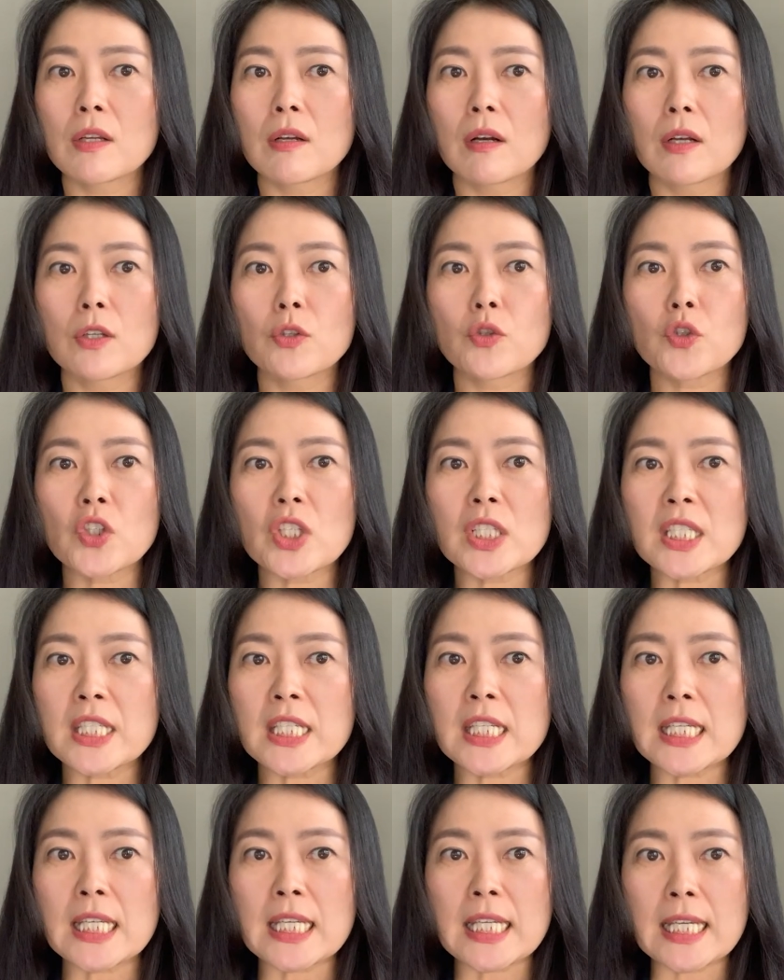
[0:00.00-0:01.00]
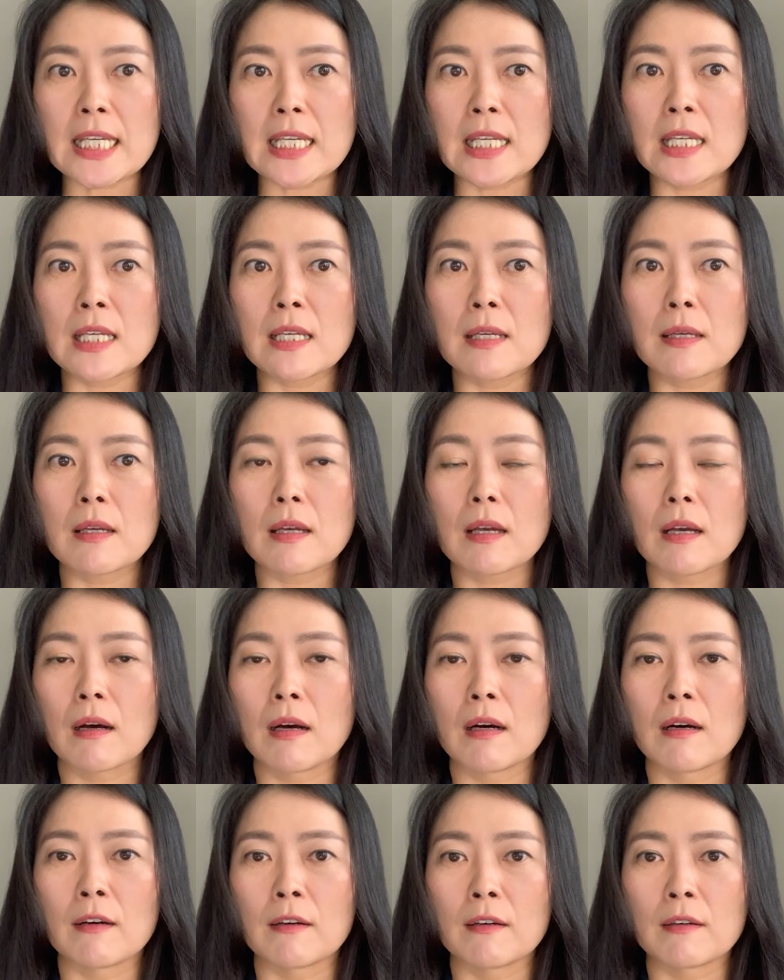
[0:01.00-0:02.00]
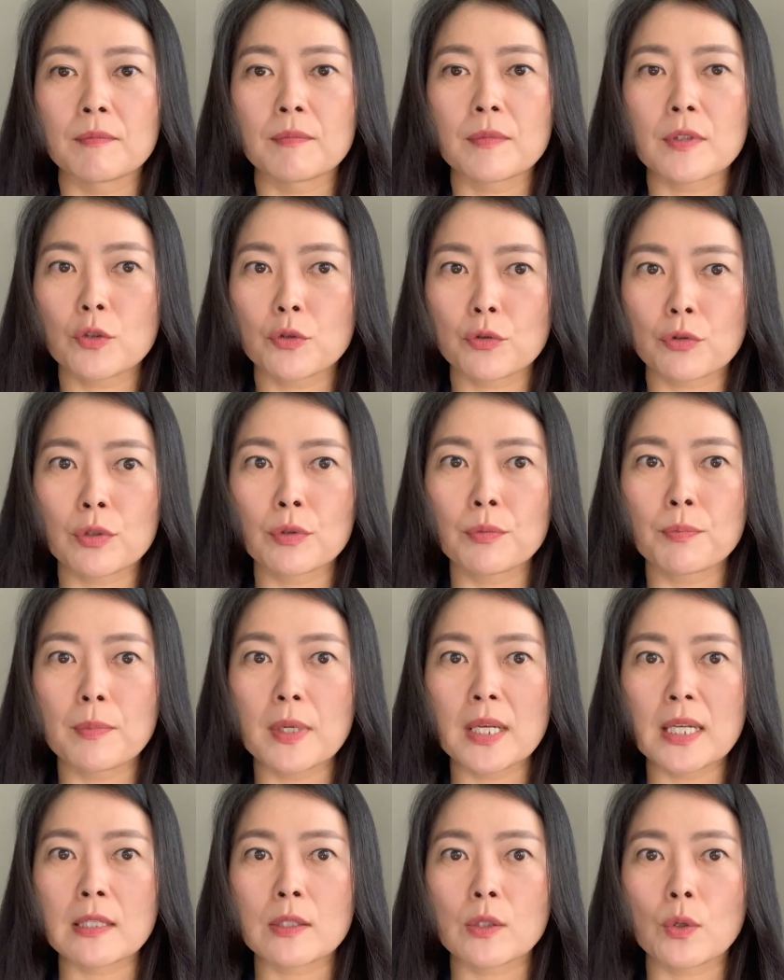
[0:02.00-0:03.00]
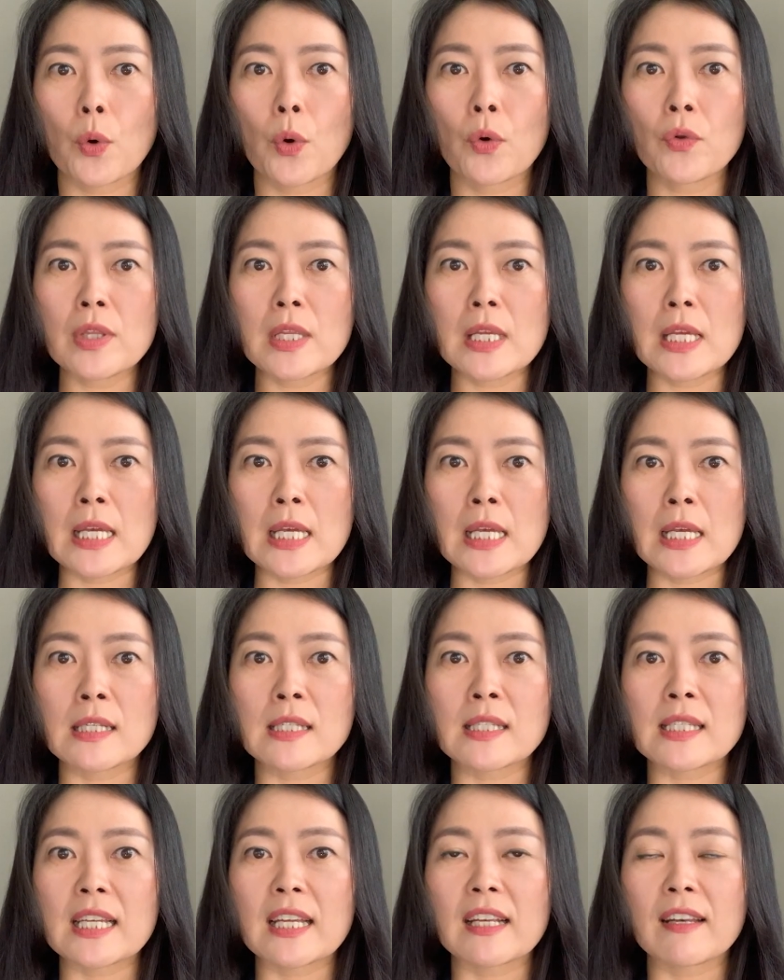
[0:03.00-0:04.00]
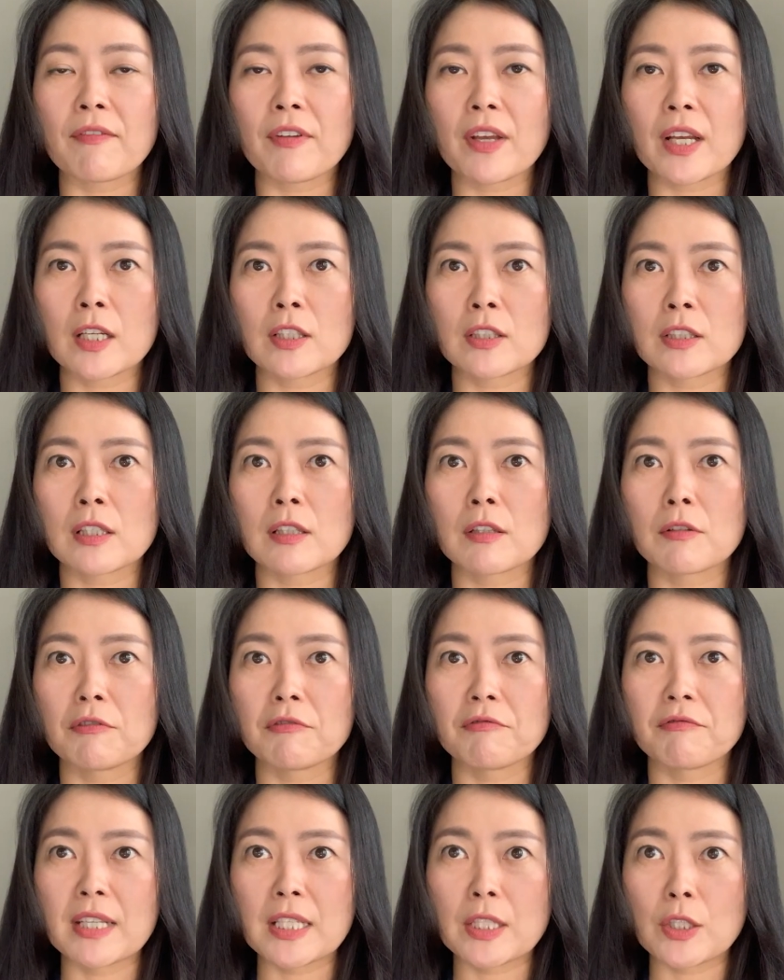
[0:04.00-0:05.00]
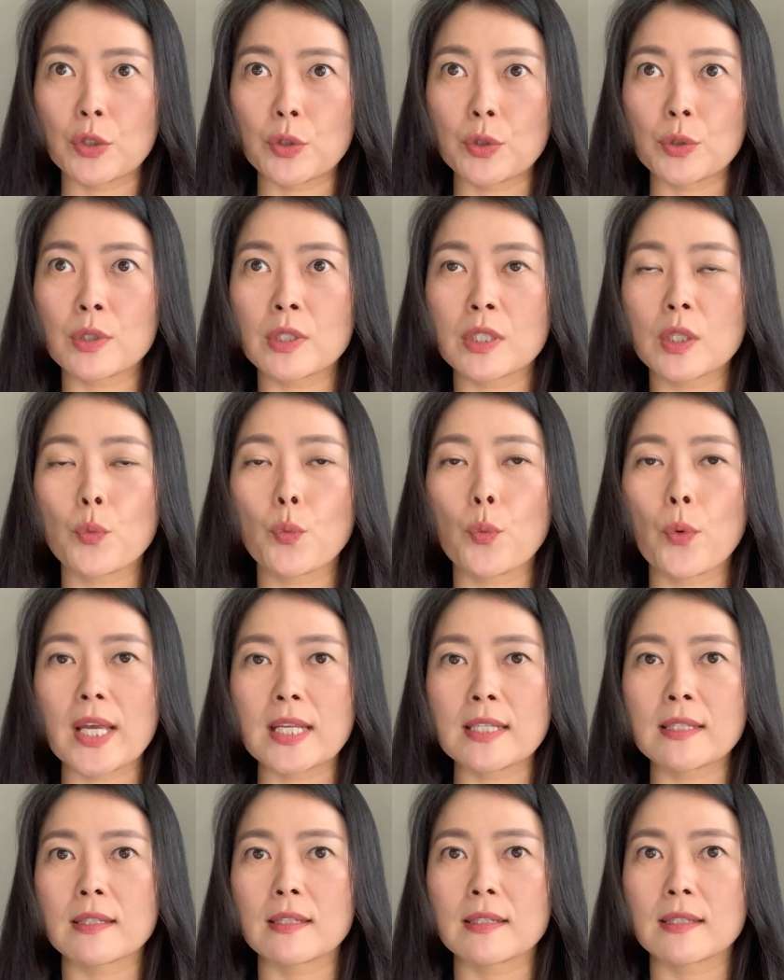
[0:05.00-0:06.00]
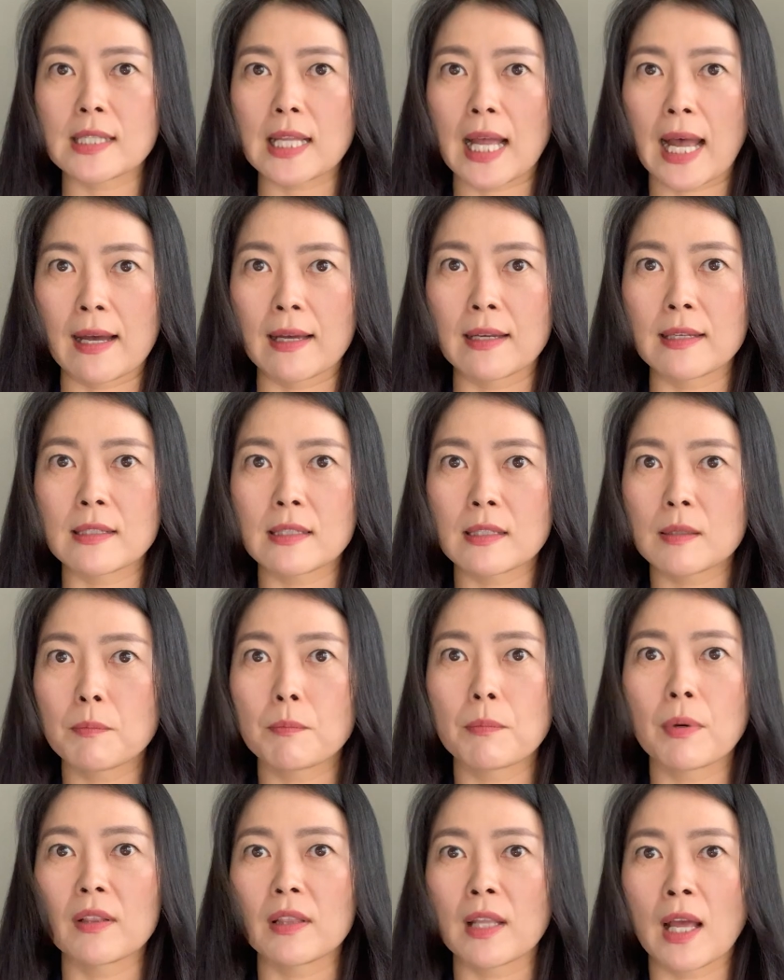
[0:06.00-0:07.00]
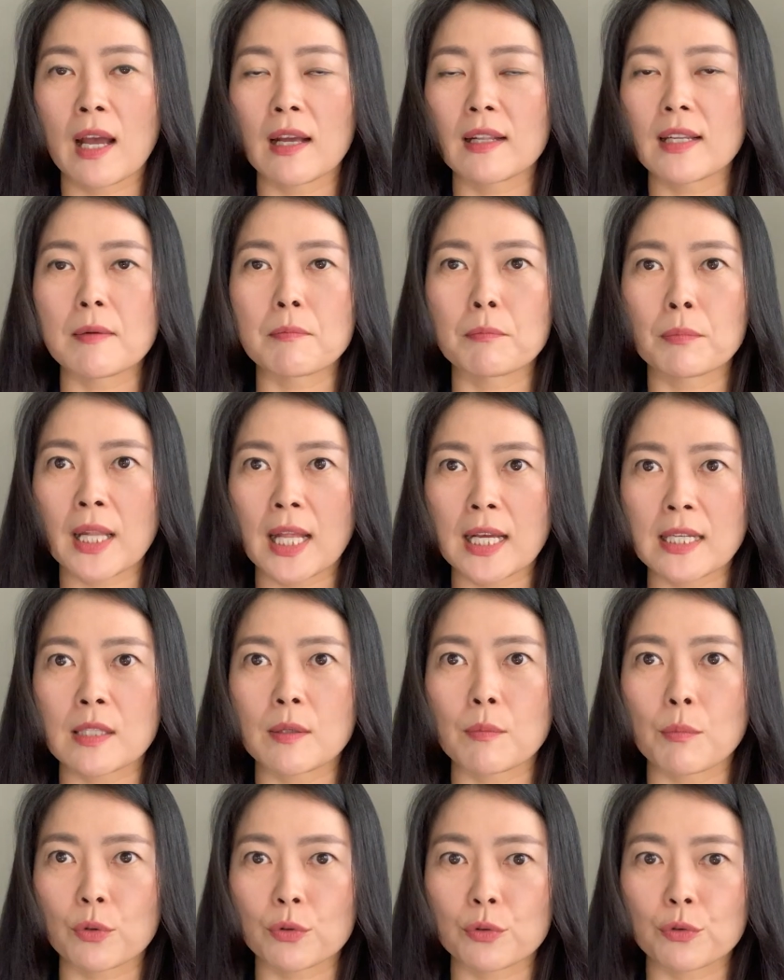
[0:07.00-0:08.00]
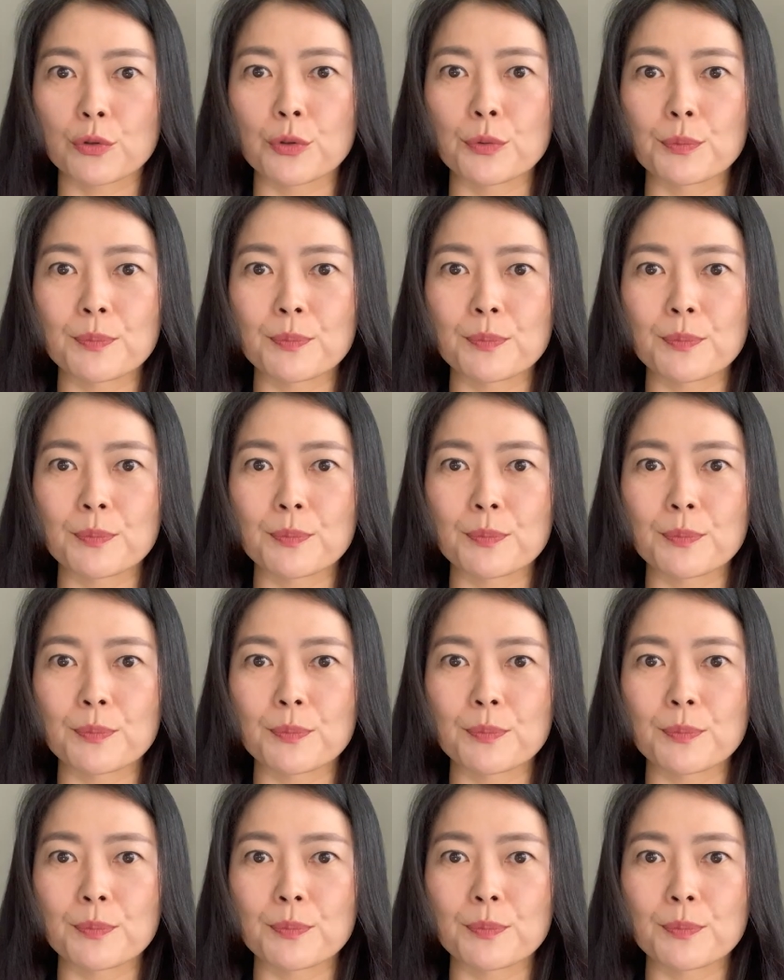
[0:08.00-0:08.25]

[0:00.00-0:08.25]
GTE group is only significantly reduced the waist size, but not in placebo group.